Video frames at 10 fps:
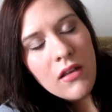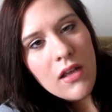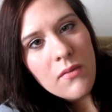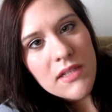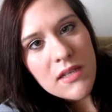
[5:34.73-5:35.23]

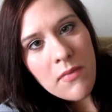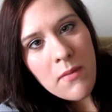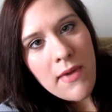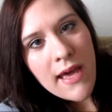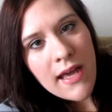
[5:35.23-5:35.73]
it was in my
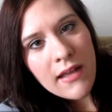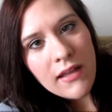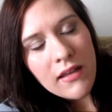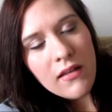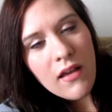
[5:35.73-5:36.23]

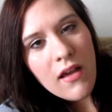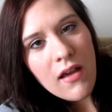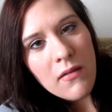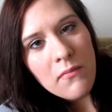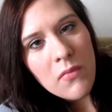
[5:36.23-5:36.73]
back
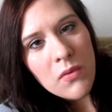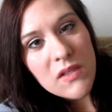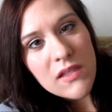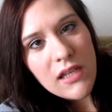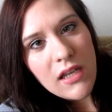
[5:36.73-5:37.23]
um,
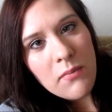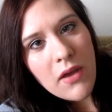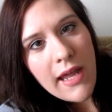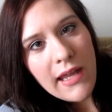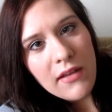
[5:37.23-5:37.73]
mostly,
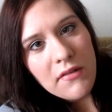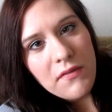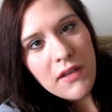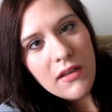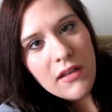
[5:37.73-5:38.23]
but I could
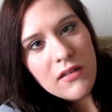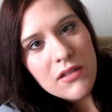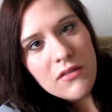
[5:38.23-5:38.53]
feel it